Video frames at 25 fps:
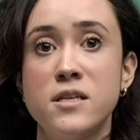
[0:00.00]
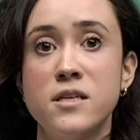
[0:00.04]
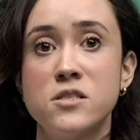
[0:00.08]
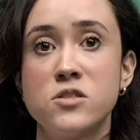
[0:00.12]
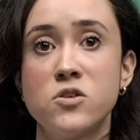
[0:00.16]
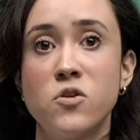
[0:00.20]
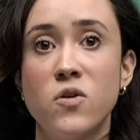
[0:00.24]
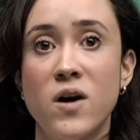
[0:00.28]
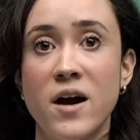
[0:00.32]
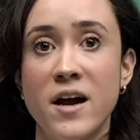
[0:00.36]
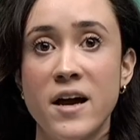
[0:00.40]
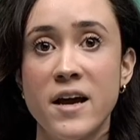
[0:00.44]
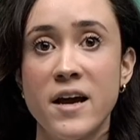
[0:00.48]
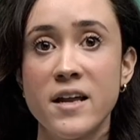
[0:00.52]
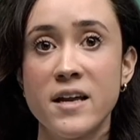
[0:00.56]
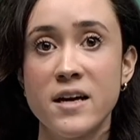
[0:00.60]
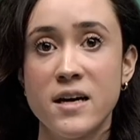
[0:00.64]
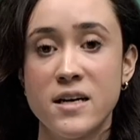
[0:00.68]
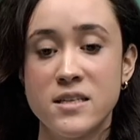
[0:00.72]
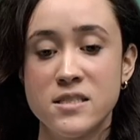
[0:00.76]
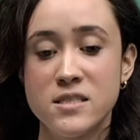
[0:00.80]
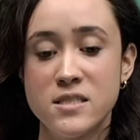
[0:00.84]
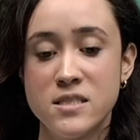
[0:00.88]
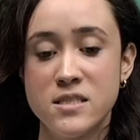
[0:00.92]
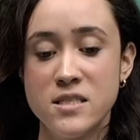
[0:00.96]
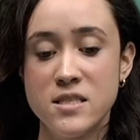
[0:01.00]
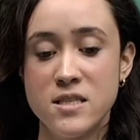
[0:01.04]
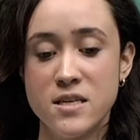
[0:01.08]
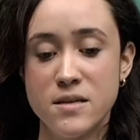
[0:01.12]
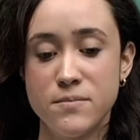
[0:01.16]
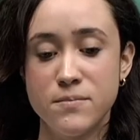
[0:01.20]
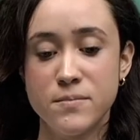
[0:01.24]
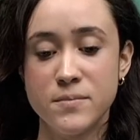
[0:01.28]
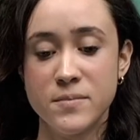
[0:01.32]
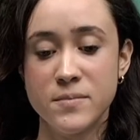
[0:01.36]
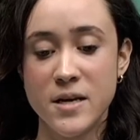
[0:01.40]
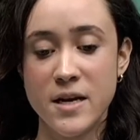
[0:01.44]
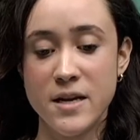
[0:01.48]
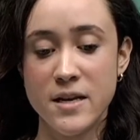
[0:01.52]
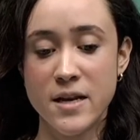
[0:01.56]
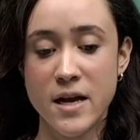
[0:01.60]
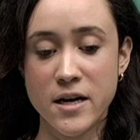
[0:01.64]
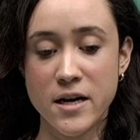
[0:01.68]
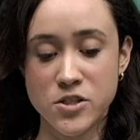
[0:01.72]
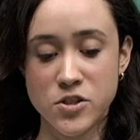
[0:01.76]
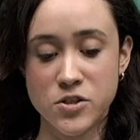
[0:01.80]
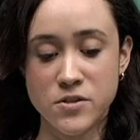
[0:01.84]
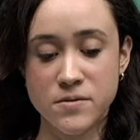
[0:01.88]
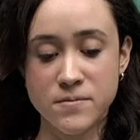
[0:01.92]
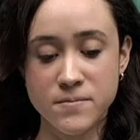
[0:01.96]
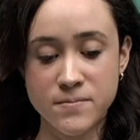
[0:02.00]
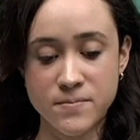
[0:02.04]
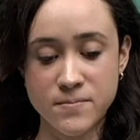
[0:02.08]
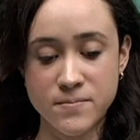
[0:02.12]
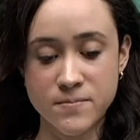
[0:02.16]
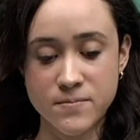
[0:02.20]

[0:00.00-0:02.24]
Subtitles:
let's go ahead and see them in action.